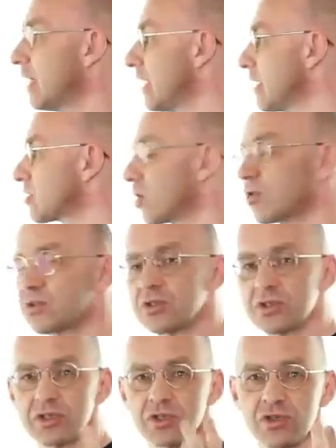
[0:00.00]
And it's
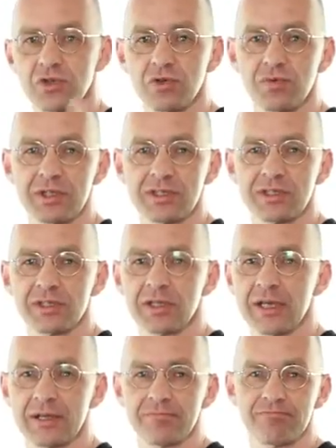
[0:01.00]
got to do
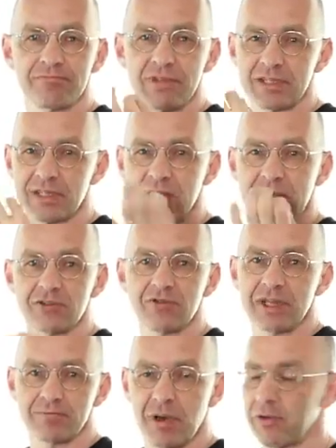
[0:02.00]
with this light
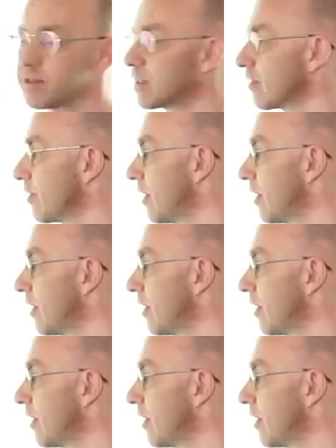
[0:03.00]
rays bouncing